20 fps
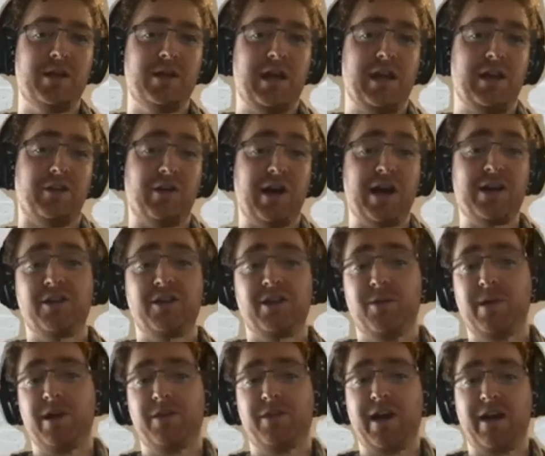And the great thing
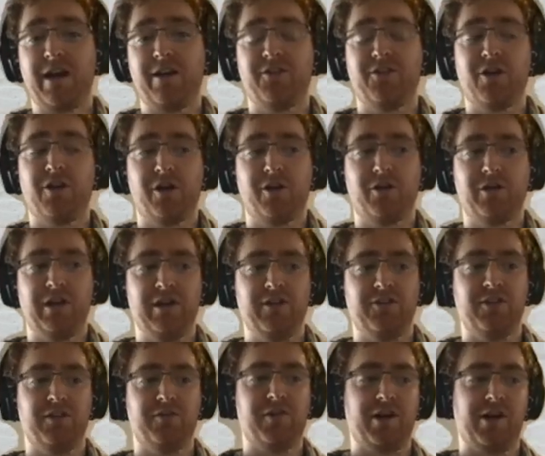about that is not only
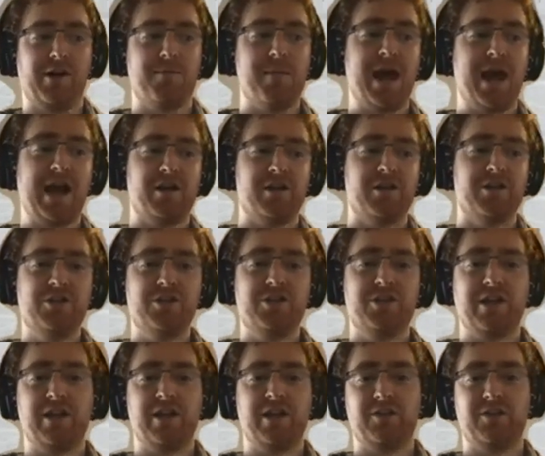is it very managed
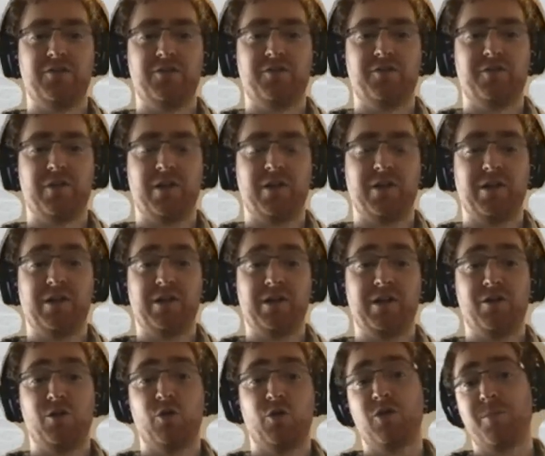and it's in
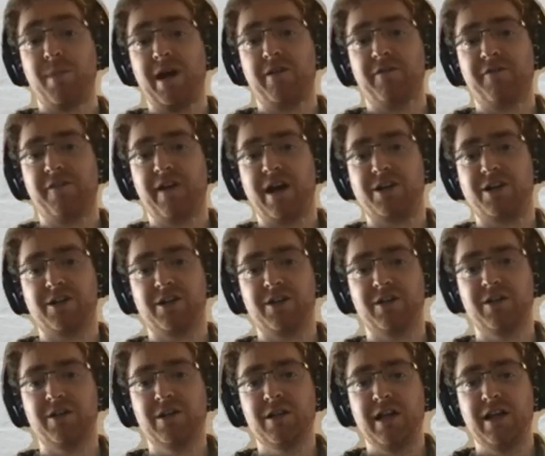an automated
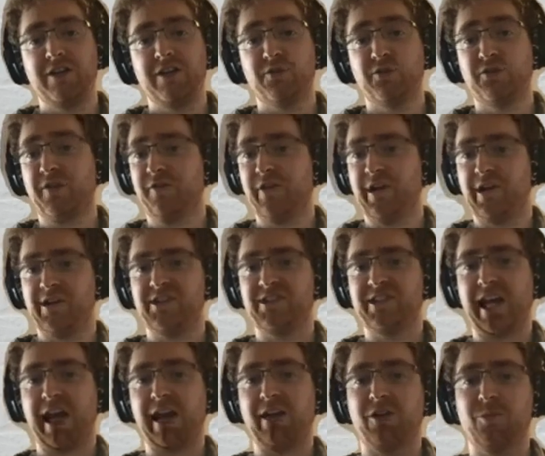fashion, it's also very
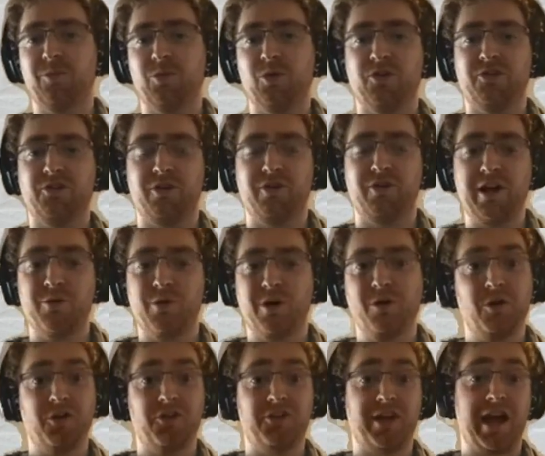scalable. So if anyone
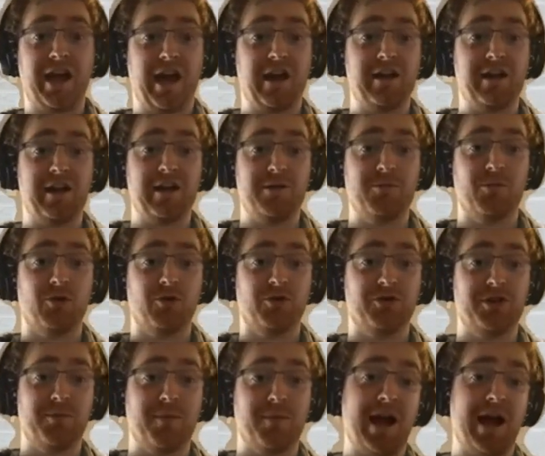wants to add any more
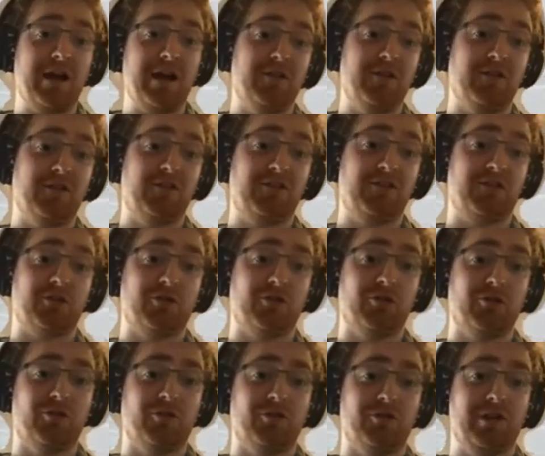domains
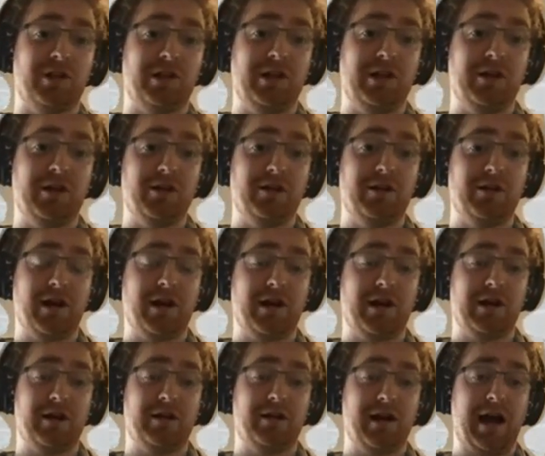to the
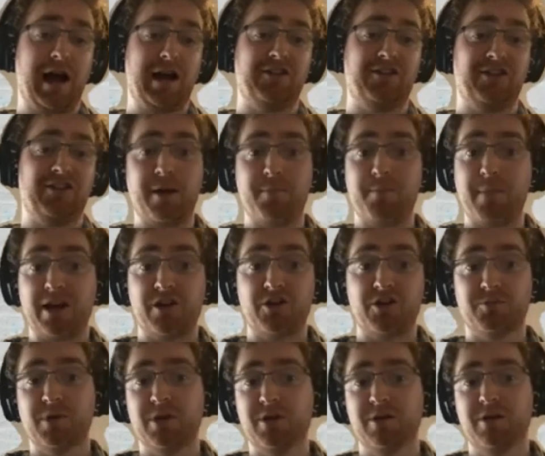ACM
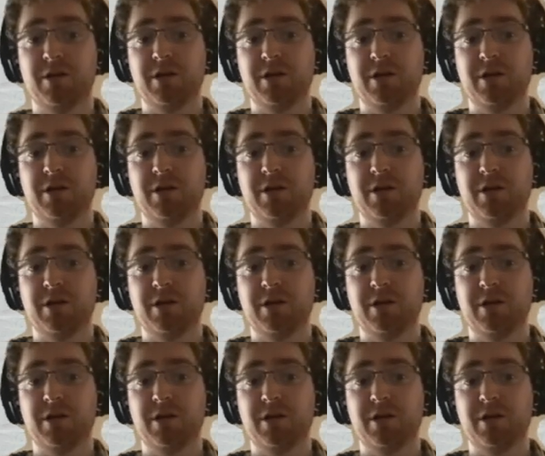management,